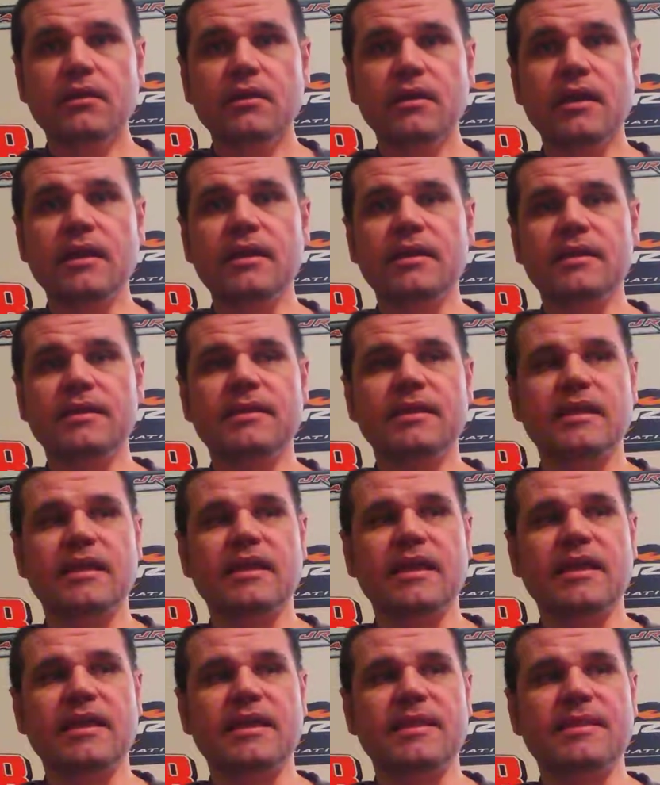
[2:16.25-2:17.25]

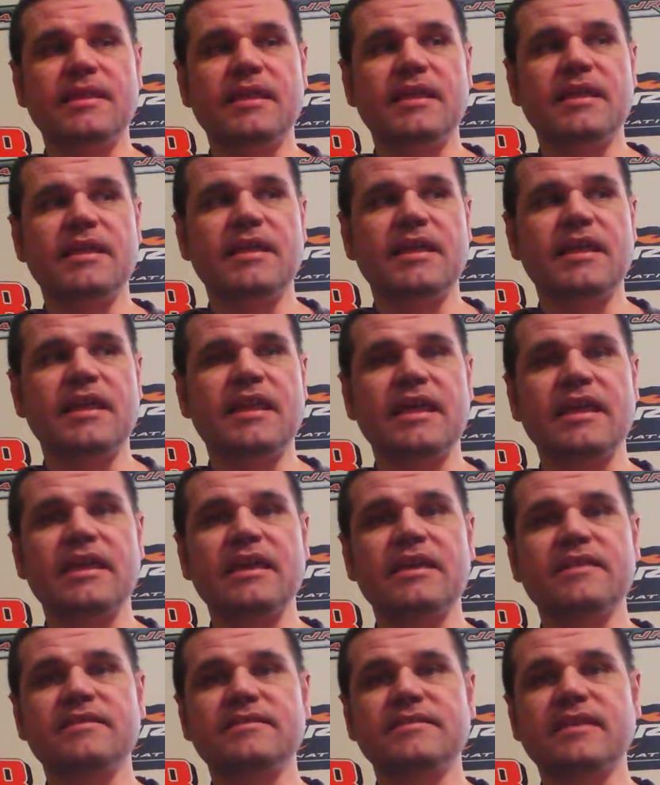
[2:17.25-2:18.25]
I
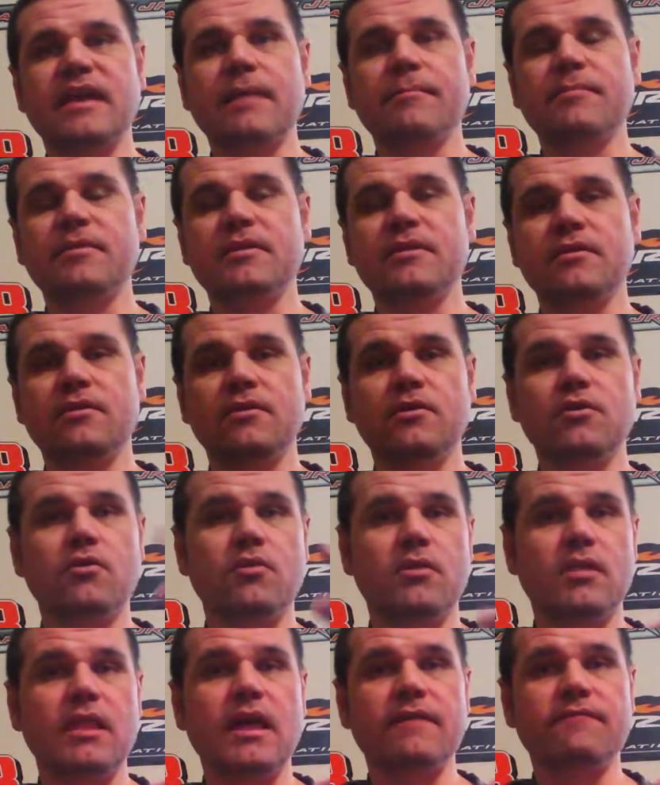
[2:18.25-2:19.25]
get this comment a
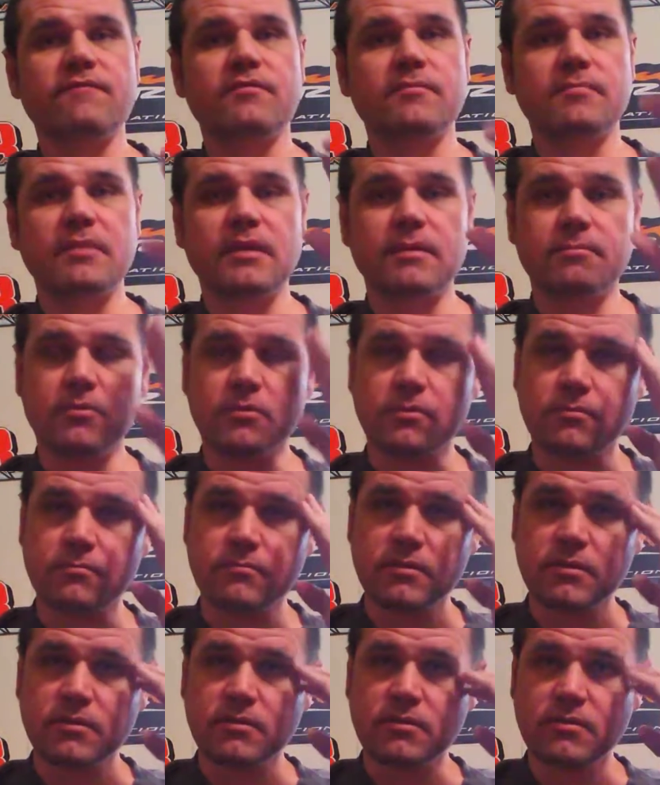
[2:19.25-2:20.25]
lot from people
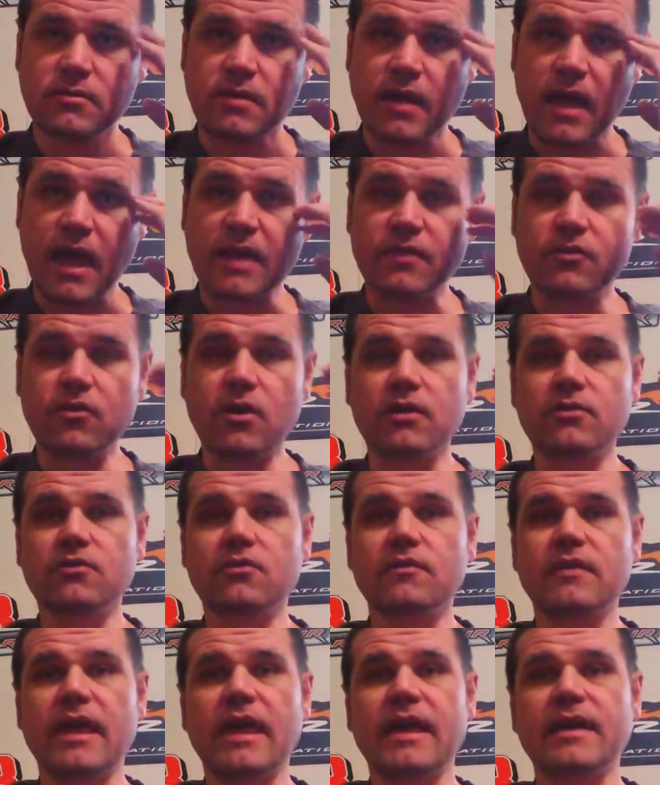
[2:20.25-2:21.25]
I talk to.
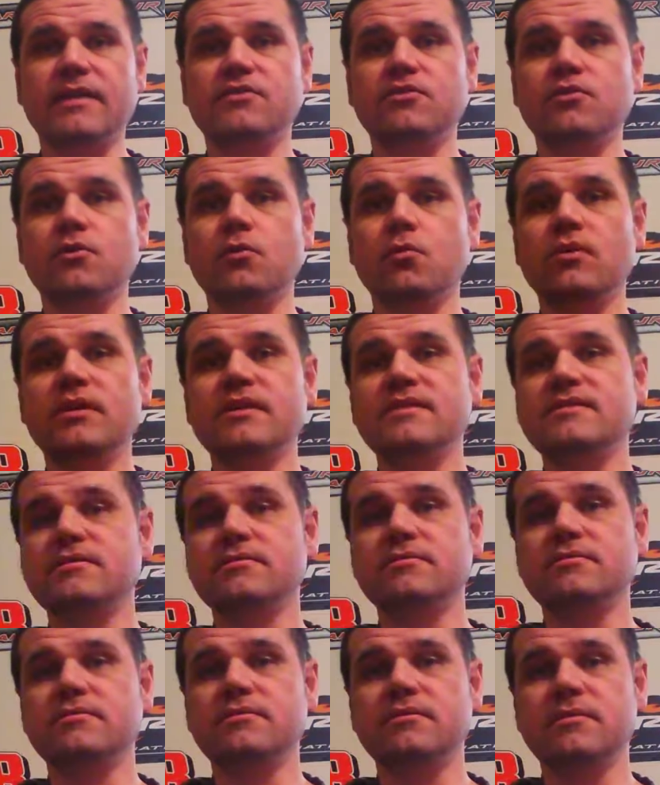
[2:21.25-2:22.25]
They ask what is a
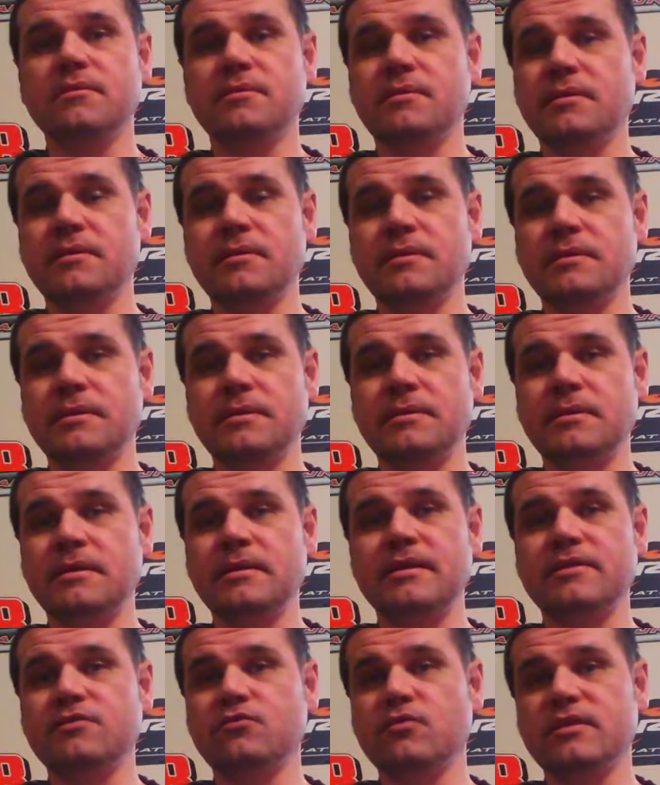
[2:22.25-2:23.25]

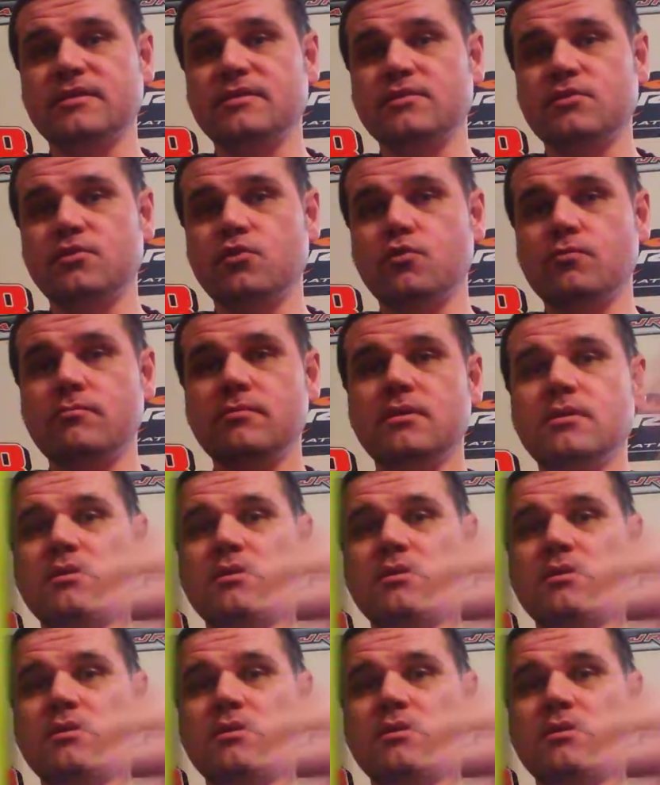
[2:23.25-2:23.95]
distress tube?